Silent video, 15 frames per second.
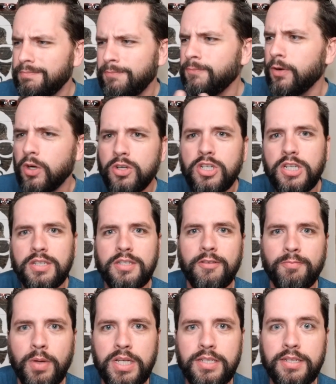versions
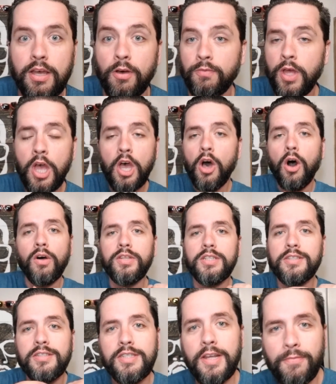of myself, all
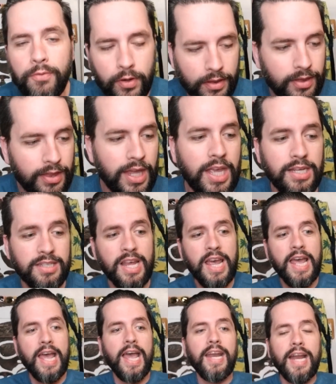these different things,
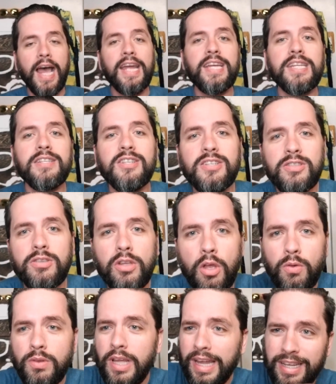and I
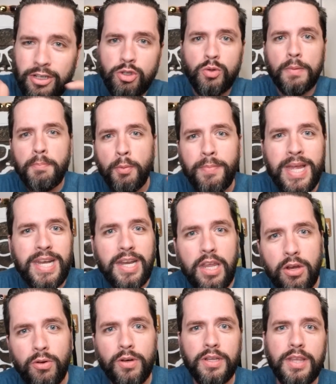can drip them in
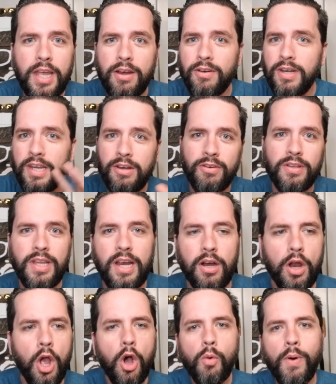here and there and here and
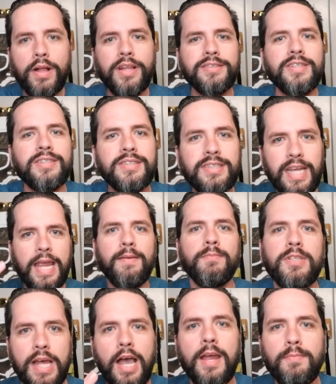there, while at the
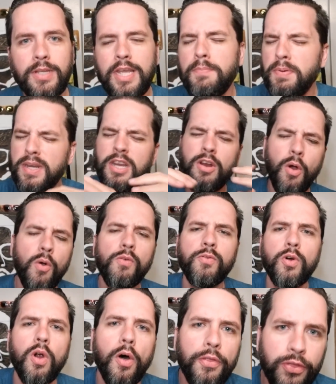same time keeping an
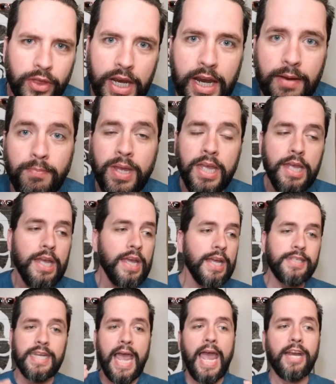overall theme.
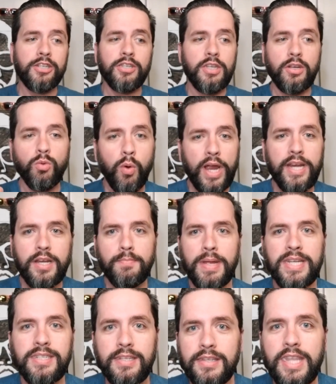It's actually quite an
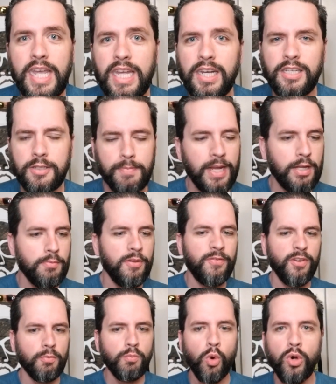amazing thing, and it's making me
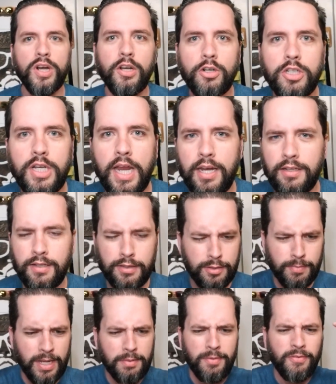feel more energetic.
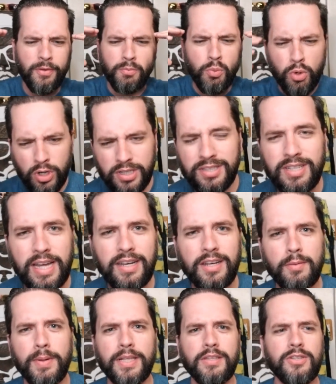It's making me feel more
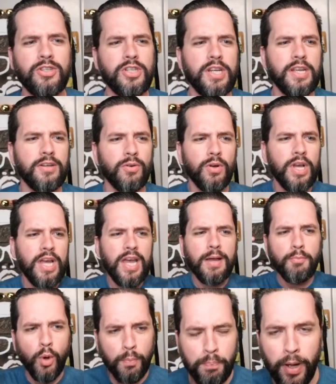excited about this channel
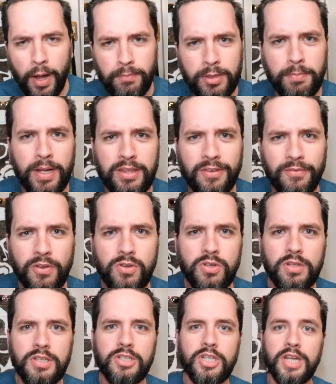and more pumped about the
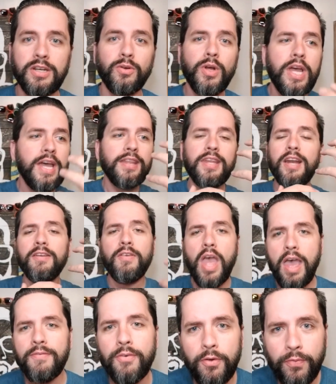future of this channel than I've
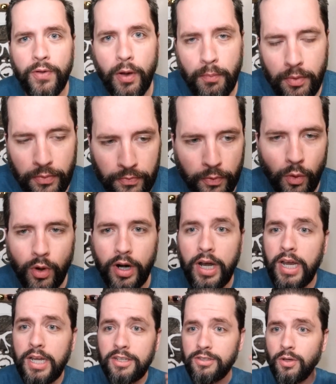ever felt before.
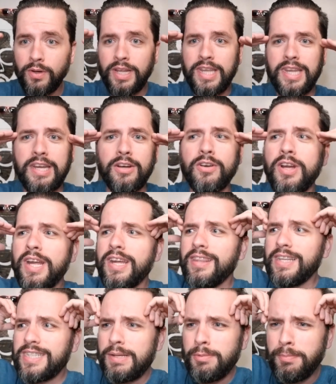So to hear
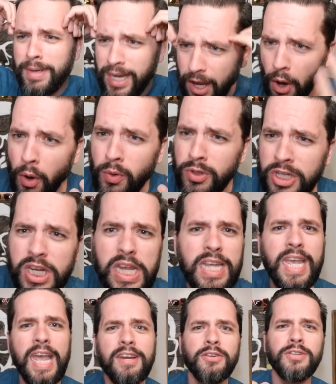that some of my
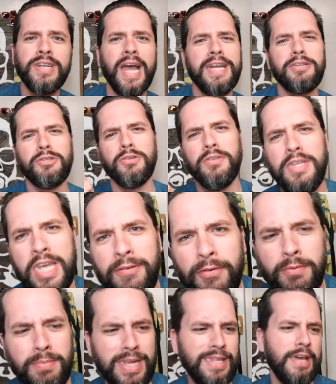OG Gator Knights are
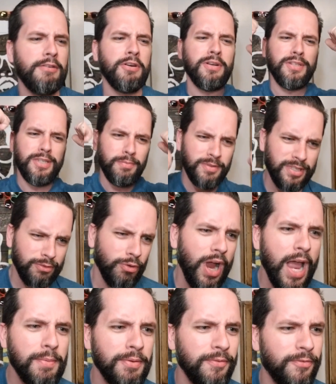leaving me, that are
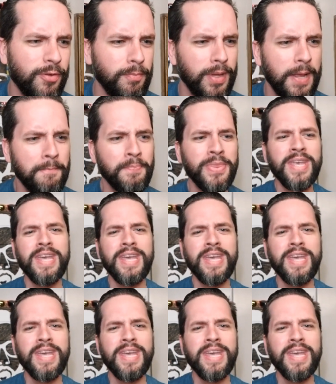unsubscribing from me,